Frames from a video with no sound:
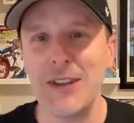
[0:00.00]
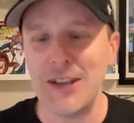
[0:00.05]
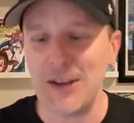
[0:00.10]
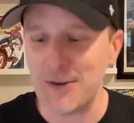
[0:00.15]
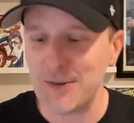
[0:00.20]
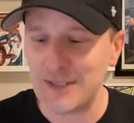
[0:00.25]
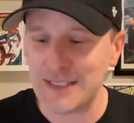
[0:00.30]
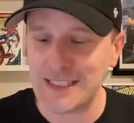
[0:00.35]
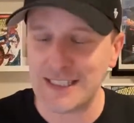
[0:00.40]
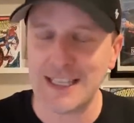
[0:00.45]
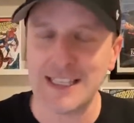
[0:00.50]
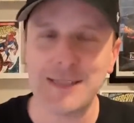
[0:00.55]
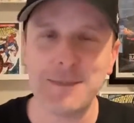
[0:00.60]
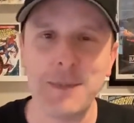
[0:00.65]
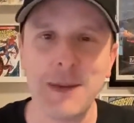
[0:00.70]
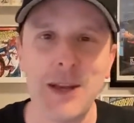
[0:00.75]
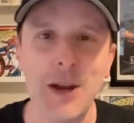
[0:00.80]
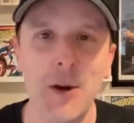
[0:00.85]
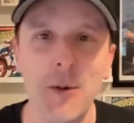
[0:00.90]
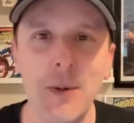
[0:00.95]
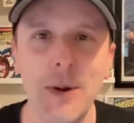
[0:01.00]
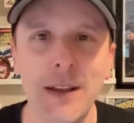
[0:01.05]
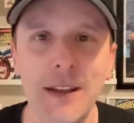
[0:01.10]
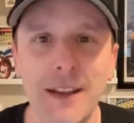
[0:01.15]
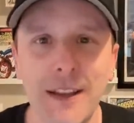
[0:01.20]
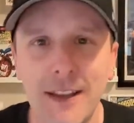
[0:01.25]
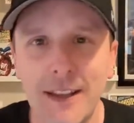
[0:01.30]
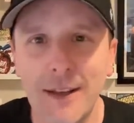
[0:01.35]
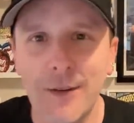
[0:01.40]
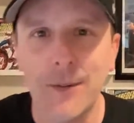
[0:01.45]
He always lets me know what
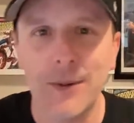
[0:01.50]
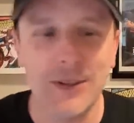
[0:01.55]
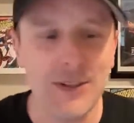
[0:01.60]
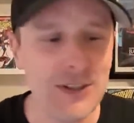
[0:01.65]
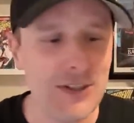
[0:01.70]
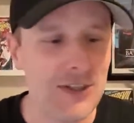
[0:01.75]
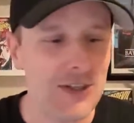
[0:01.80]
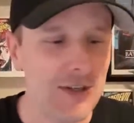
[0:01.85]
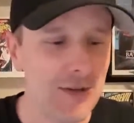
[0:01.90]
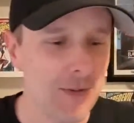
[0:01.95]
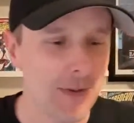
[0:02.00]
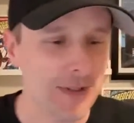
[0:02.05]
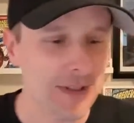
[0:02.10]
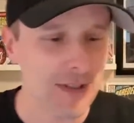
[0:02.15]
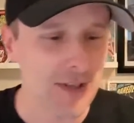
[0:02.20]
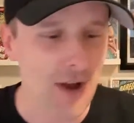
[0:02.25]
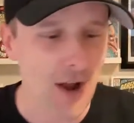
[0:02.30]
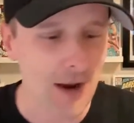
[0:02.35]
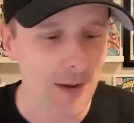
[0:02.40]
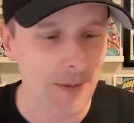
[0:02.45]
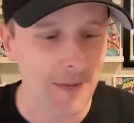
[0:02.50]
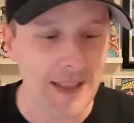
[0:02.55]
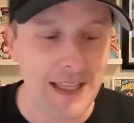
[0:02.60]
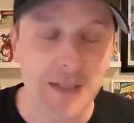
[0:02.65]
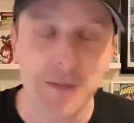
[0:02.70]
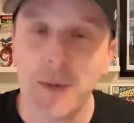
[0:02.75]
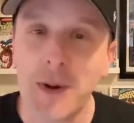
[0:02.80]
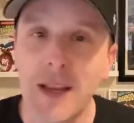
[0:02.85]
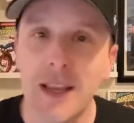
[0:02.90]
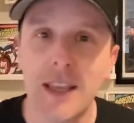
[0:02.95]
you know, what to do, what to talk about.
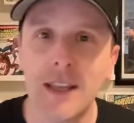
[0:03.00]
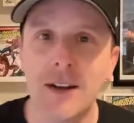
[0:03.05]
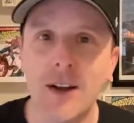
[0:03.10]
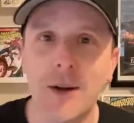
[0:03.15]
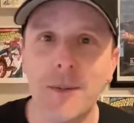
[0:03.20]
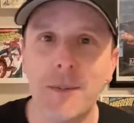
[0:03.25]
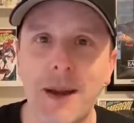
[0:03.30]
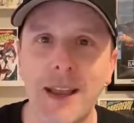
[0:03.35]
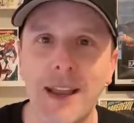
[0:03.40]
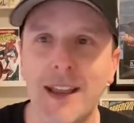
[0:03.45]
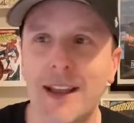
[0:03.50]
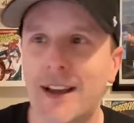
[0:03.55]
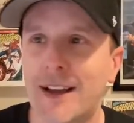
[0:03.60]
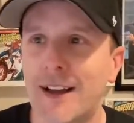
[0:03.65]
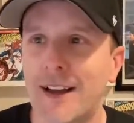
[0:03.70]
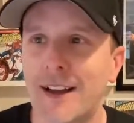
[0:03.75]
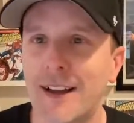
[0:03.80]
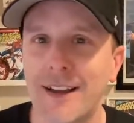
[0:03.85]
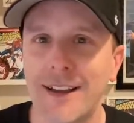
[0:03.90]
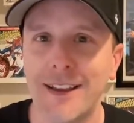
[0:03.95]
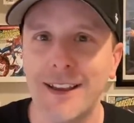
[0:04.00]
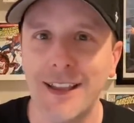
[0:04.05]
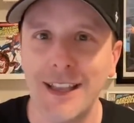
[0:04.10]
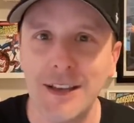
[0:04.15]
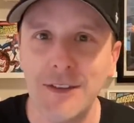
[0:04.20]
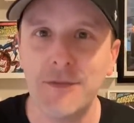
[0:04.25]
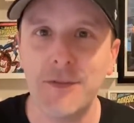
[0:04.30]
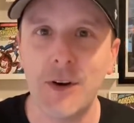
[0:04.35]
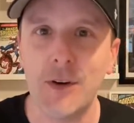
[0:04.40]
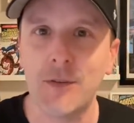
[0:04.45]
That's where I get my uh,
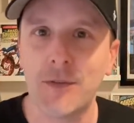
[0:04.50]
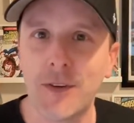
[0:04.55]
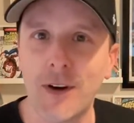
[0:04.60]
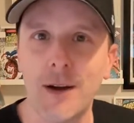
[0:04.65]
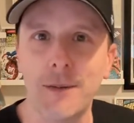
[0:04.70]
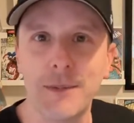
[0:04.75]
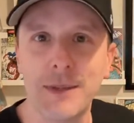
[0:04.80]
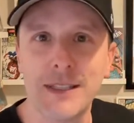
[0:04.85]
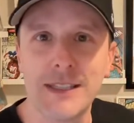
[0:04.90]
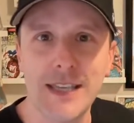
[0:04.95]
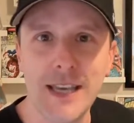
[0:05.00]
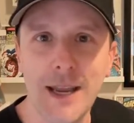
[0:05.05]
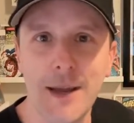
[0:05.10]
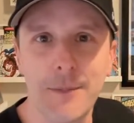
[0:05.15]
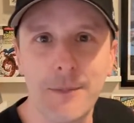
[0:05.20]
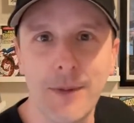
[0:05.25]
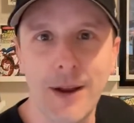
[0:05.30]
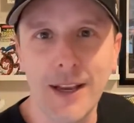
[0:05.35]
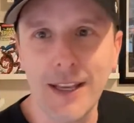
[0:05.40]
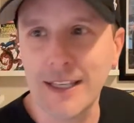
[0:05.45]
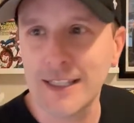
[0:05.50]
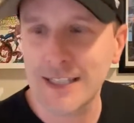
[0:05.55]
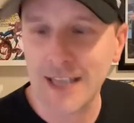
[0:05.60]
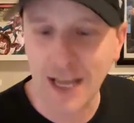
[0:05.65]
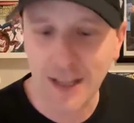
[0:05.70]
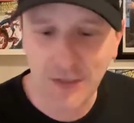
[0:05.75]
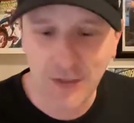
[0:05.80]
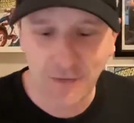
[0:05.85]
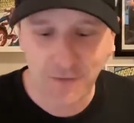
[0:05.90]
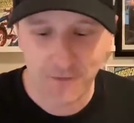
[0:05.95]
info from. Is him? Like he's
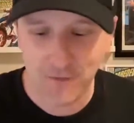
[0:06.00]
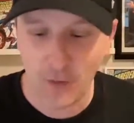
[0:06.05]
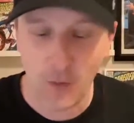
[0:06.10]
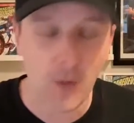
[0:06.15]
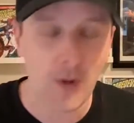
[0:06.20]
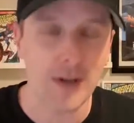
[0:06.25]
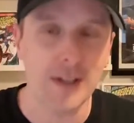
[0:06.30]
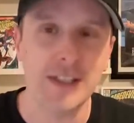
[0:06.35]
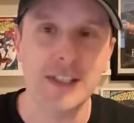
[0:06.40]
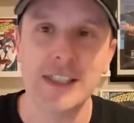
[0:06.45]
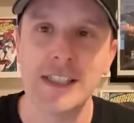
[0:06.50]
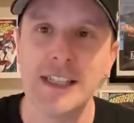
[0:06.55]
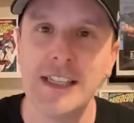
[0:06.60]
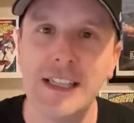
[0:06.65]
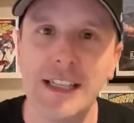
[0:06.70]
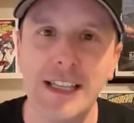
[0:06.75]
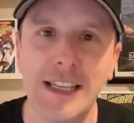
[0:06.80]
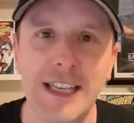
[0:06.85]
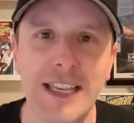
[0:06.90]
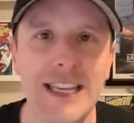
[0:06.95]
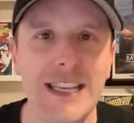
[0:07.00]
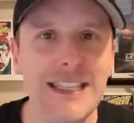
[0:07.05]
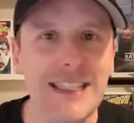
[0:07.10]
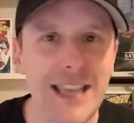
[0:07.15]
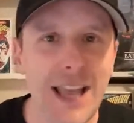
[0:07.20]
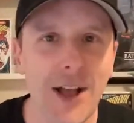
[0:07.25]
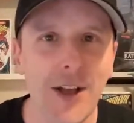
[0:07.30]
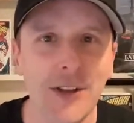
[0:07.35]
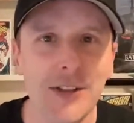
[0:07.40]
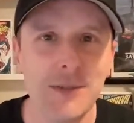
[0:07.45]
got the force. He
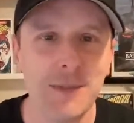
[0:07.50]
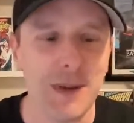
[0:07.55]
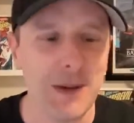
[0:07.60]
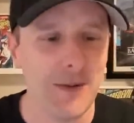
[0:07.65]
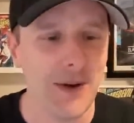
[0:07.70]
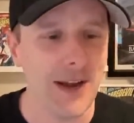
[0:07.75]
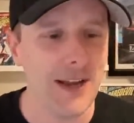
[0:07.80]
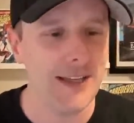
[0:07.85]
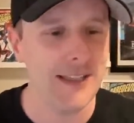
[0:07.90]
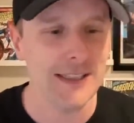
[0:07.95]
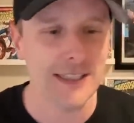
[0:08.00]
tells me right.